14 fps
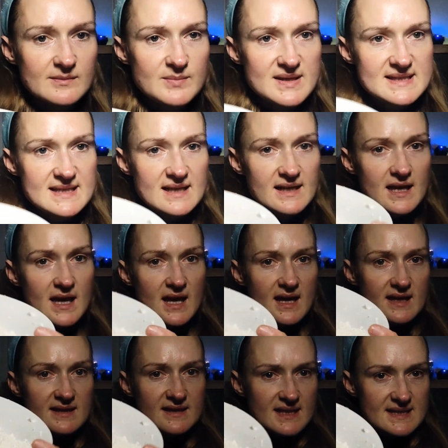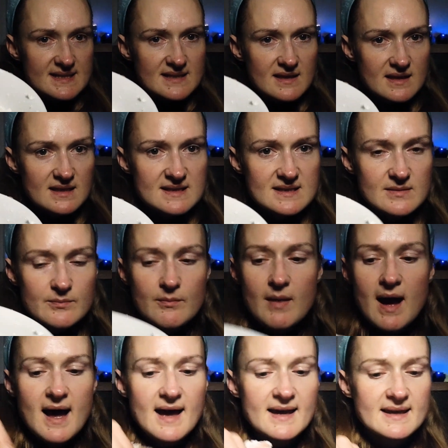Basically this is
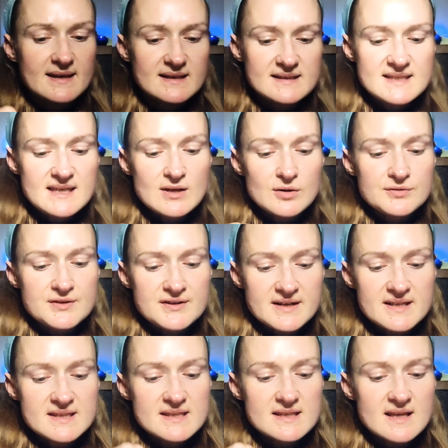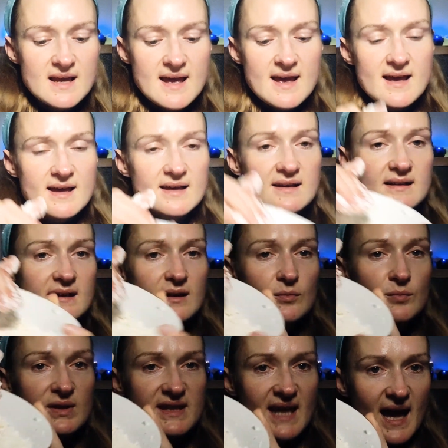my deodorant.
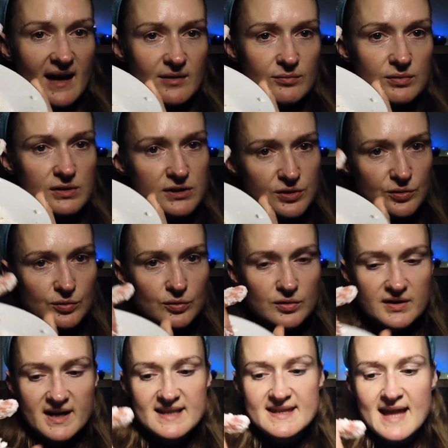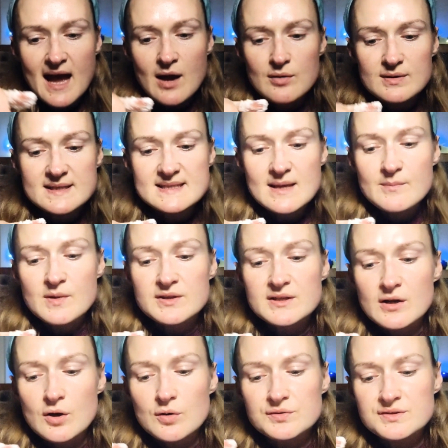What I will do right now is I'm
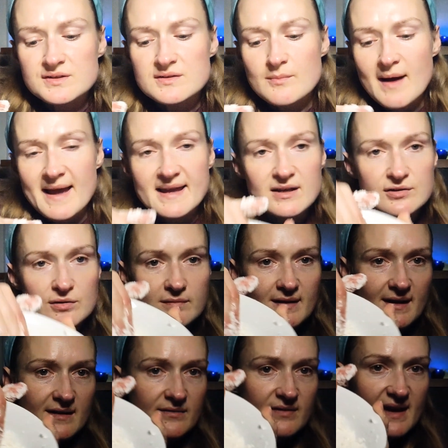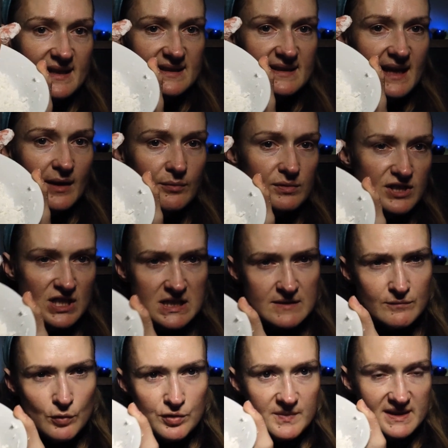gonna go to the microwave and I will
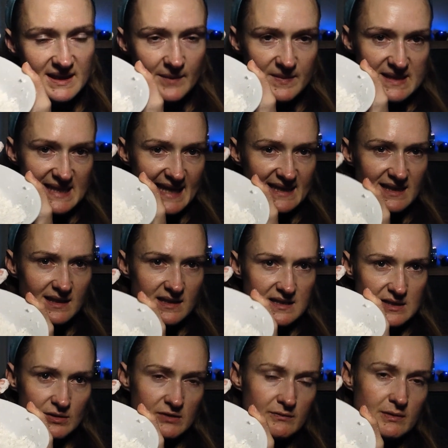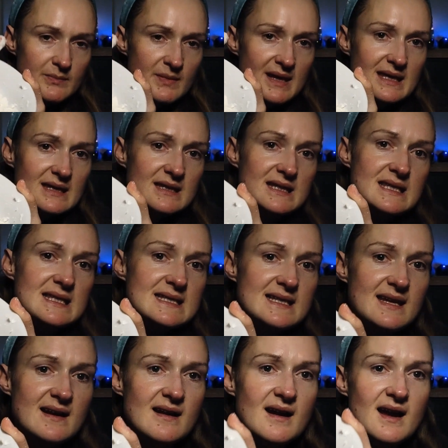just warm it up slightly, so it will make it
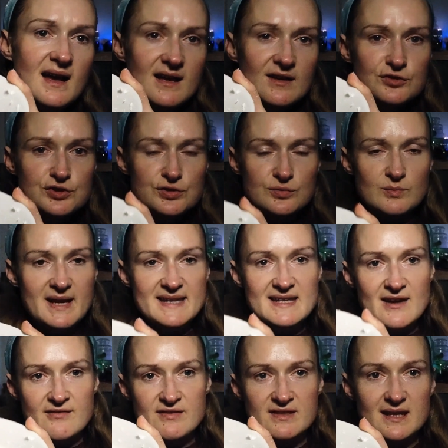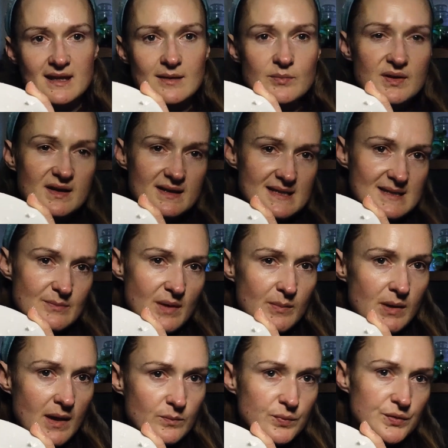easier to blend everything, because
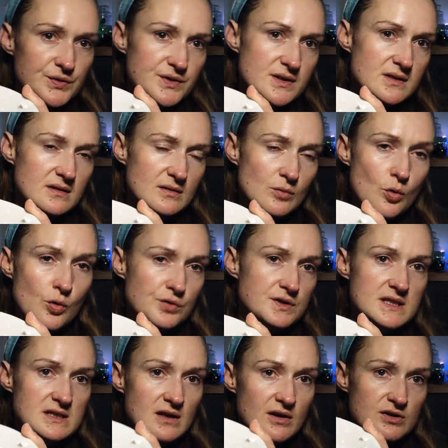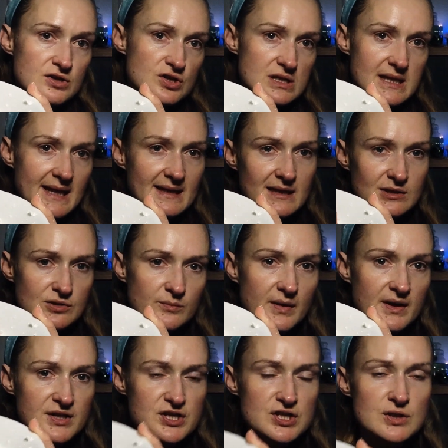maybe I put cornstarch slightly too
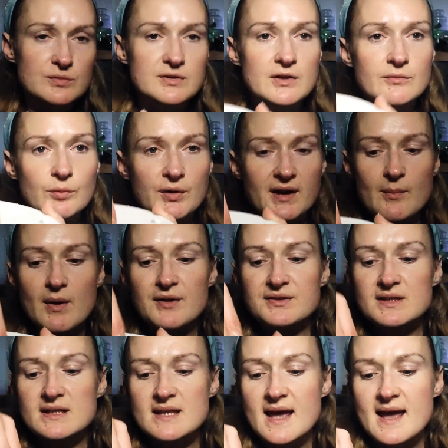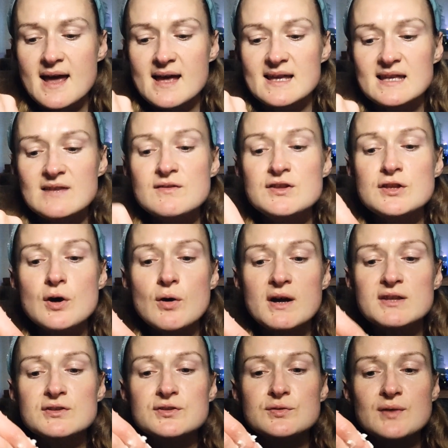much. So don't worry about it. Even though
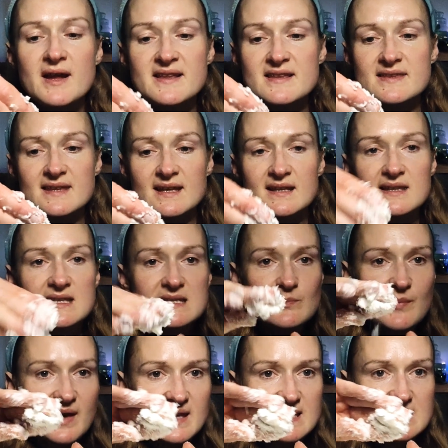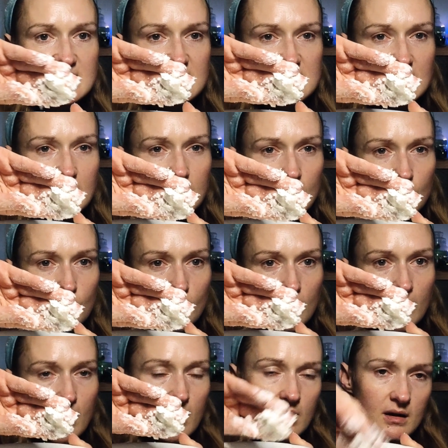I don't do anything, this paste is gonna
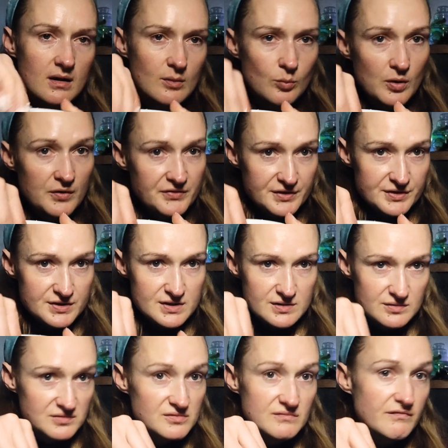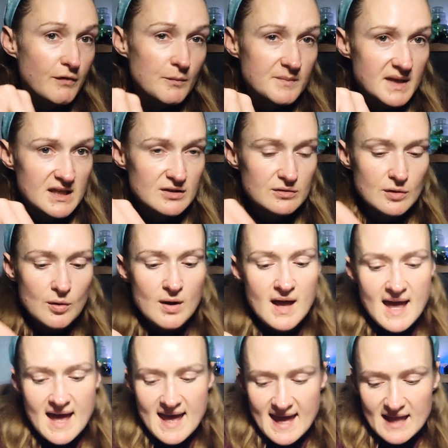work wonders for me, you know.
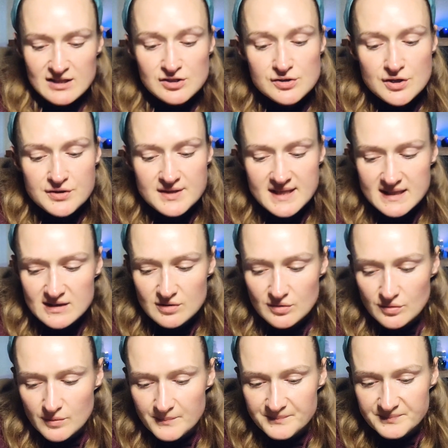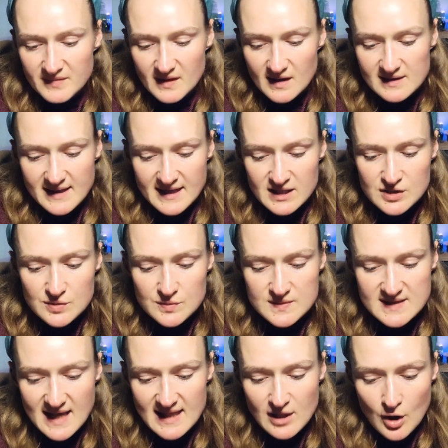And you don't need to like
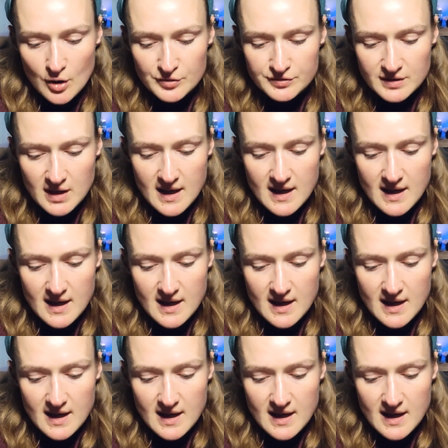use a lot.